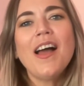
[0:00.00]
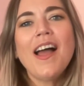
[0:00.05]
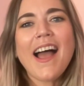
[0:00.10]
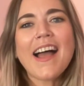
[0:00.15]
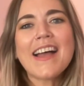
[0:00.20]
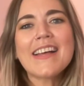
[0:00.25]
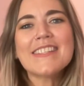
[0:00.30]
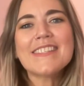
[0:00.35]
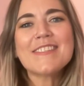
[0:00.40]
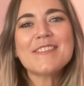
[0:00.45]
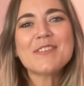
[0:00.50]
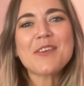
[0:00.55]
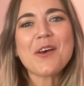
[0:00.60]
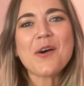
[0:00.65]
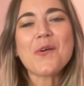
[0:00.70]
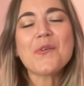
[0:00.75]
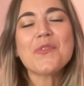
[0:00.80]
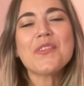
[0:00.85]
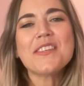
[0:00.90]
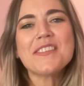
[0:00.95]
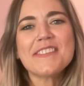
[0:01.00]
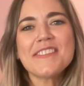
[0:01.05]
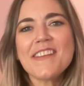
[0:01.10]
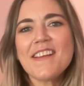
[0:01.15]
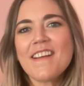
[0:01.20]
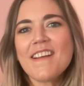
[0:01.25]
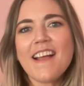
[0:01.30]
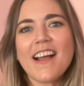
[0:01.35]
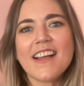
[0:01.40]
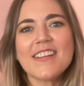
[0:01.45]
And so this
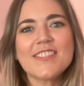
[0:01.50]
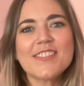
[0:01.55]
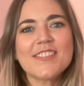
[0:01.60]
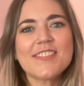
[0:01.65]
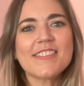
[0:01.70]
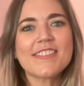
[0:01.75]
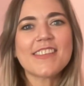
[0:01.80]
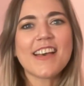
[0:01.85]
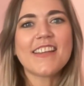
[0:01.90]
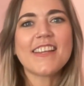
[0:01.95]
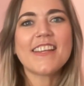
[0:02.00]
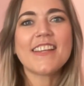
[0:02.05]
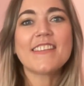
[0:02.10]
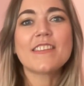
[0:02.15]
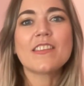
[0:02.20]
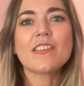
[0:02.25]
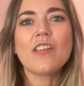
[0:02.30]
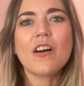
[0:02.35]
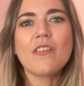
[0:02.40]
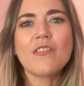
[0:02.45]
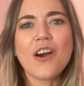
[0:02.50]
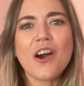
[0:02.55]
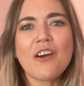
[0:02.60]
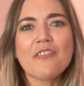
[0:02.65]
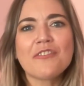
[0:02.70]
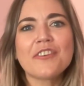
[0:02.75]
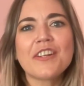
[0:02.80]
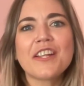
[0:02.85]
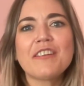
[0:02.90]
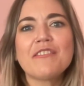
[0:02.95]
year, I just decided as a love
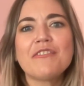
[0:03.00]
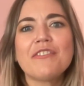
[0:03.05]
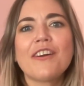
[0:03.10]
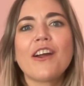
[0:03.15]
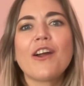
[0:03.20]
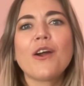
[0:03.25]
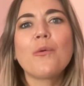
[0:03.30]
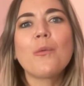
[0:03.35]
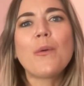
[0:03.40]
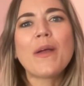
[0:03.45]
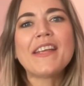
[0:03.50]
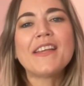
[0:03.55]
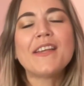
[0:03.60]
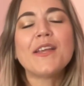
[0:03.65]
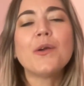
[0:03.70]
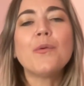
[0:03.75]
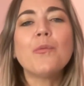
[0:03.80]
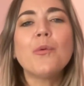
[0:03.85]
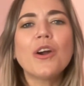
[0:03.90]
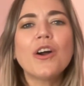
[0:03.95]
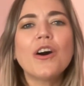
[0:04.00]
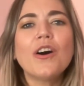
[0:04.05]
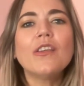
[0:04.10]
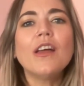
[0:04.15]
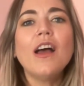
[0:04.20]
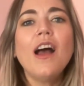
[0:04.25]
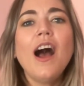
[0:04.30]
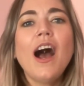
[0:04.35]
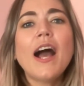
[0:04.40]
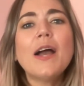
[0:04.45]
offering for our awakening world,
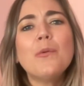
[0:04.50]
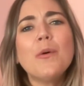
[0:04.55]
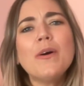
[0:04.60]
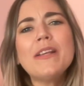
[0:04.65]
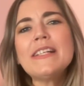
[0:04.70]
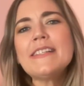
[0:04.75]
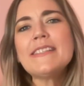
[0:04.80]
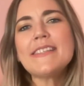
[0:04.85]
I wanted to